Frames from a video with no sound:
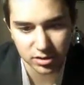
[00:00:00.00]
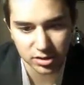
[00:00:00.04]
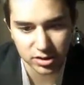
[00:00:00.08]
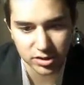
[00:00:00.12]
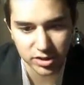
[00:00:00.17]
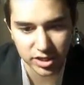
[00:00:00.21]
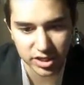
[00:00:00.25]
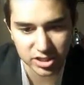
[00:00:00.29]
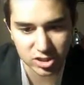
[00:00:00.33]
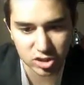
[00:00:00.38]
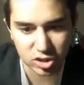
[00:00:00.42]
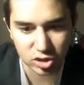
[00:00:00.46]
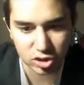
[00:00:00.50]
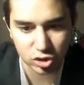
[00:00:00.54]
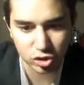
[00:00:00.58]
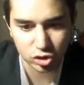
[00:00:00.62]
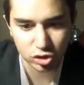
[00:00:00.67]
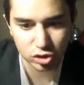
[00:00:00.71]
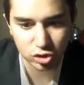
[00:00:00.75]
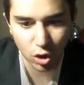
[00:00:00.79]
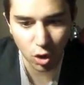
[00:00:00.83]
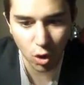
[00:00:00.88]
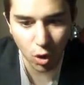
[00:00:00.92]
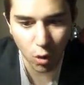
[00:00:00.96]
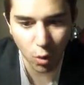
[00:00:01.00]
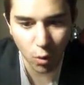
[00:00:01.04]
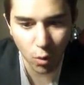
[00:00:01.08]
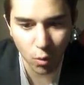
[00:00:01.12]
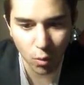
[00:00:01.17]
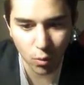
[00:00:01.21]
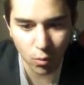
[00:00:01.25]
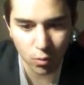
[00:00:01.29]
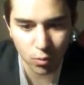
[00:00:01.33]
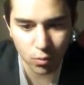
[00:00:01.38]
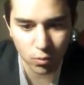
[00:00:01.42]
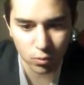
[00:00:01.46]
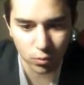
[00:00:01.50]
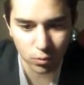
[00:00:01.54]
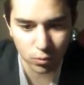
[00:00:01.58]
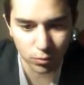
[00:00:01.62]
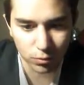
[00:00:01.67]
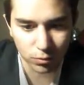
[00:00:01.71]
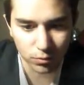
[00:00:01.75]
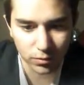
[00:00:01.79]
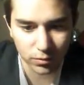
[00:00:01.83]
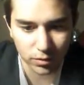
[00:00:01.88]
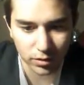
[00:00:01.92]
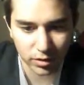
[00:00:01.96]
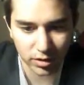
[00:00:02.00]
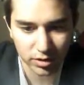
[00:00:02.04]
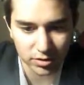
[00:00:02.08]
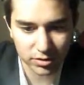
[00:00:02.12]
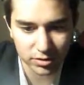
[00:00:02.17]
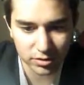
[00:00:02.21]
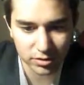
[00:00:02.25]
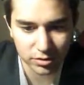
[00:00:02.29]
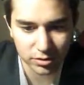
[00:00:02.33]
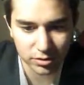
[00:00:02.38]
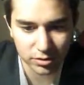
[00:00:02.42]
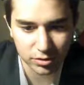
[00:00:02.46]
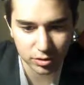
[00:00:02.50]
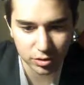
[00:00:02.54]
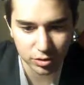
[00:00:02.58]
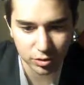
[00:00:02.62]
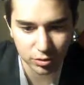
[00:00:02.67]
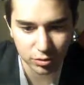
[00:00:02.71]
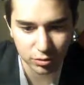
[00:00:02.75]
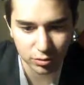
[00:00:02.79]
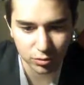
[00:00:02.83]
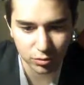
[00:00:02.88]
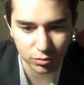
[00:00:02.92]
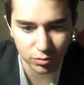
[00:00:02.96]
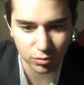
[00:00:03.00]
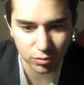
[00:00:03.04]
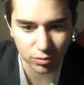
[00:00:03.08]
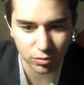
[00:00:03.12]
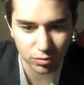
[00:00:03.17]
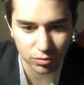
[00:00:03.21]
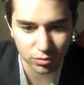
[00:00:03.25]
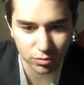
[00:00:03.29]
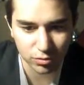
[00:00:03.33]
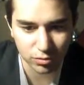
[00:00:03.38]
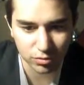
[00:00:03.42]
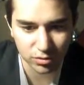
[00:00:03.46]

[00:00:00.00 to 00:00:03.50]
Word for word: It's so uncool.